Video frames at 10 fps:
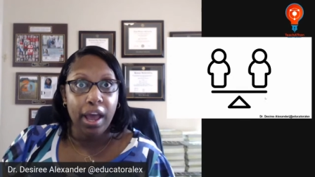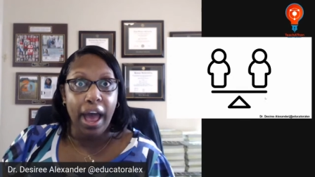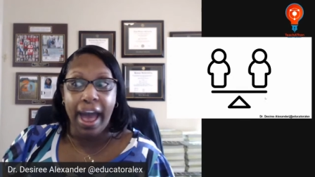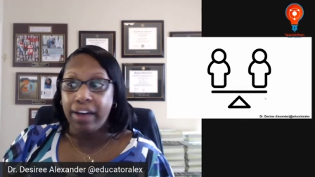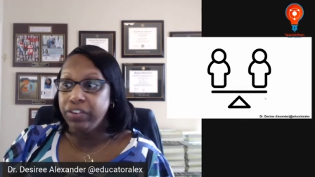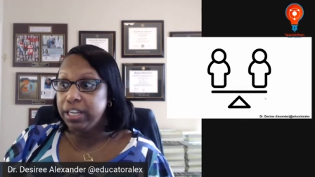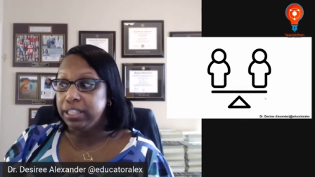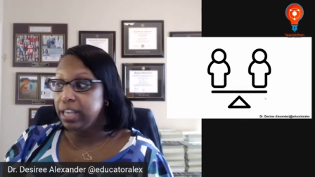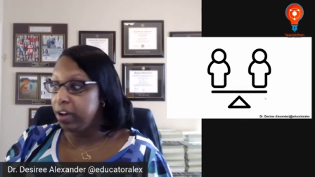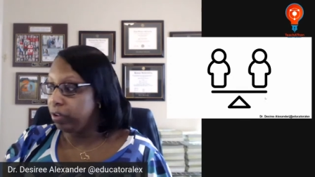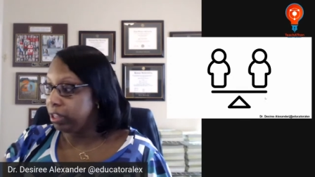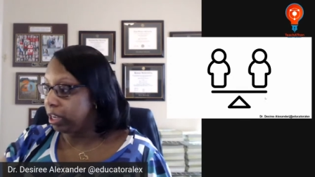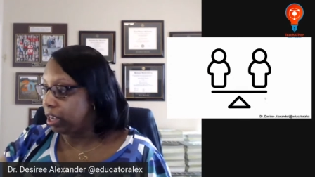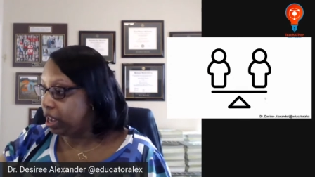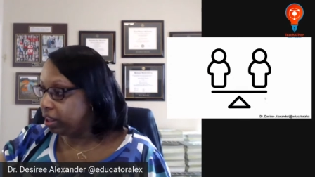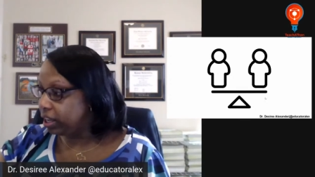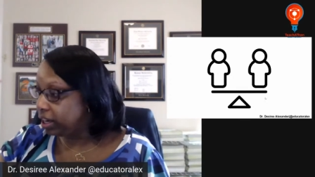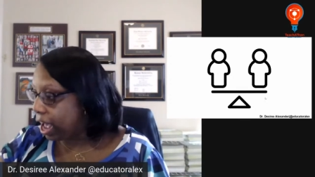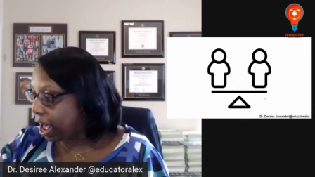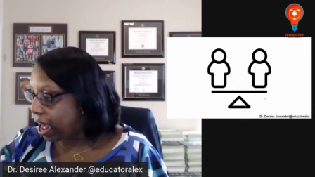Half of the stuff with the
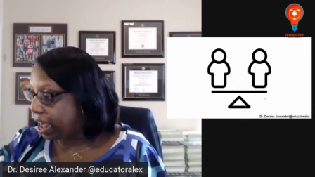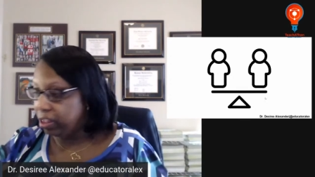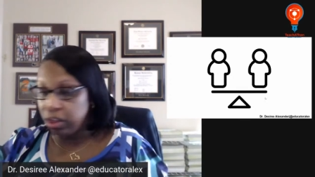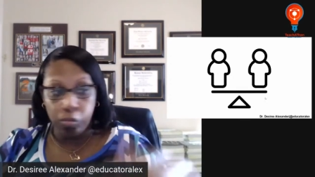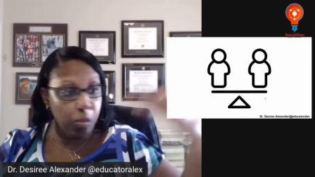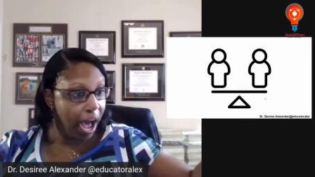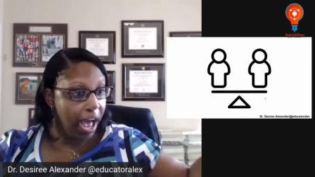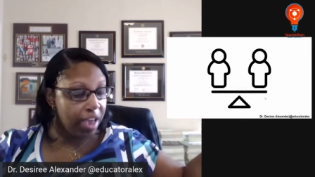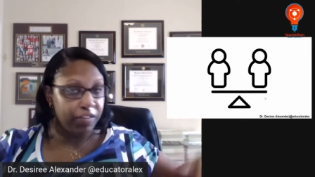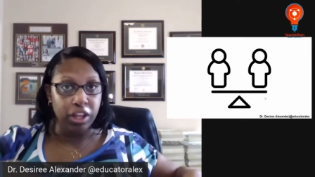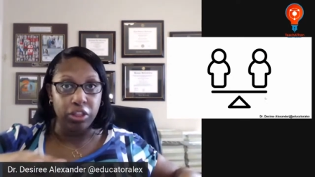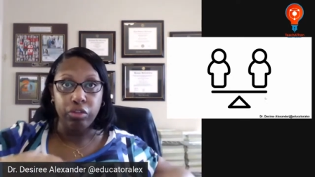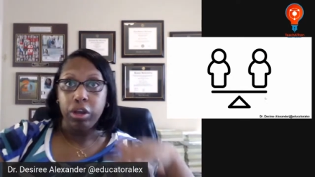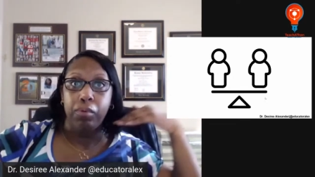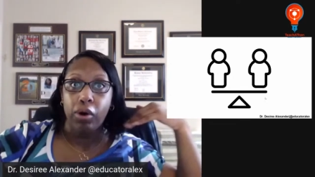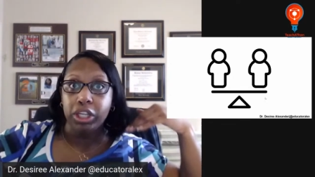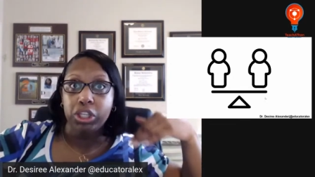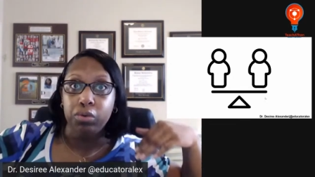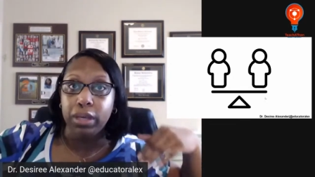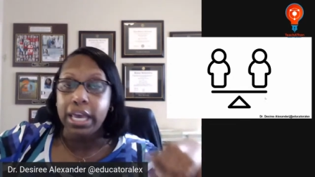guy and the wife and the
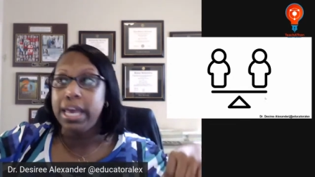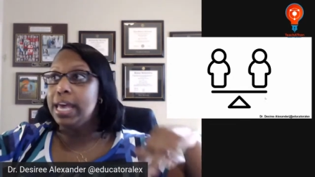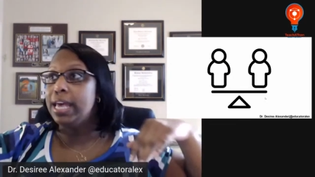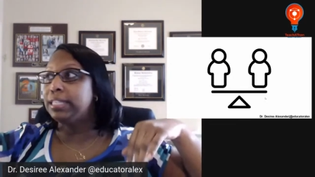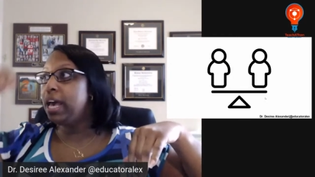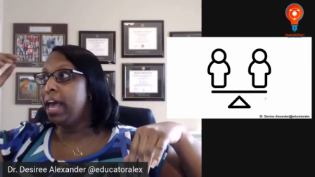3.2 kids